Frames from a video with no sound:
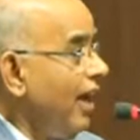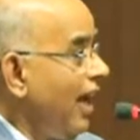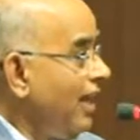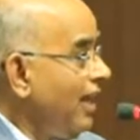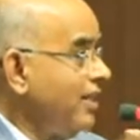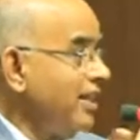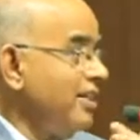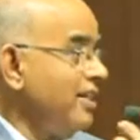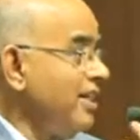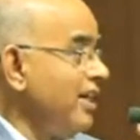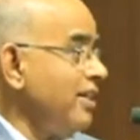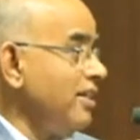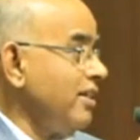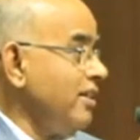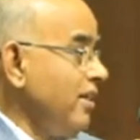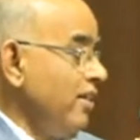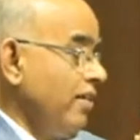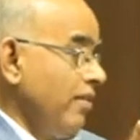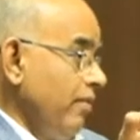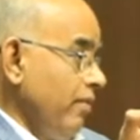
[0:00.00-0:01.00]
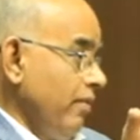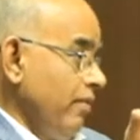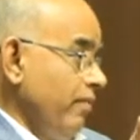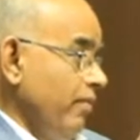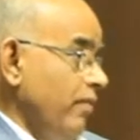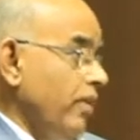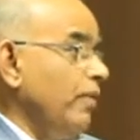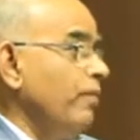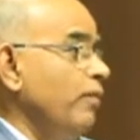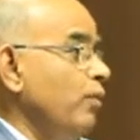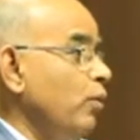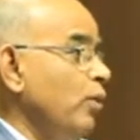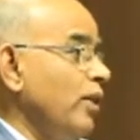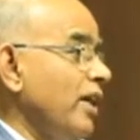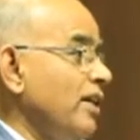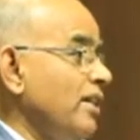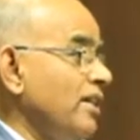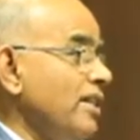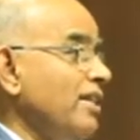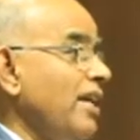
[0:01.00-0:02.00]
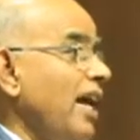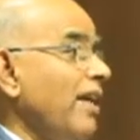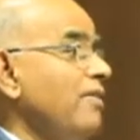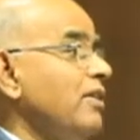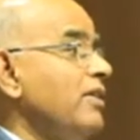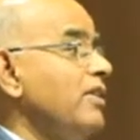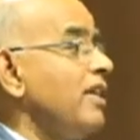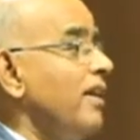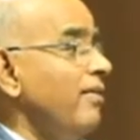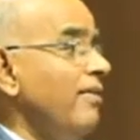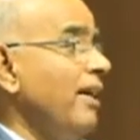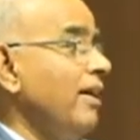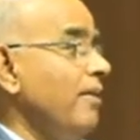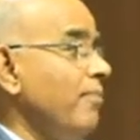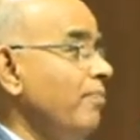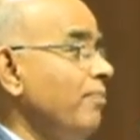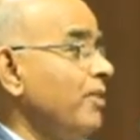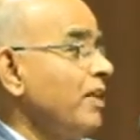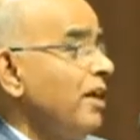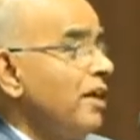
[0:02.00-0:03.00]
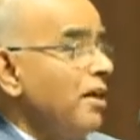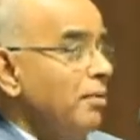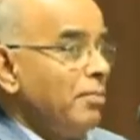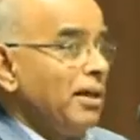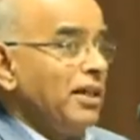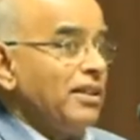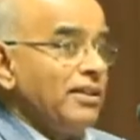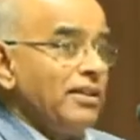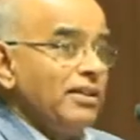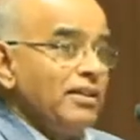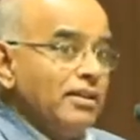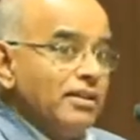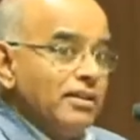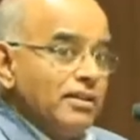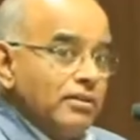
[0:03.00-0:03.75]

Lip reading: As a judge, in few cases I was giving, but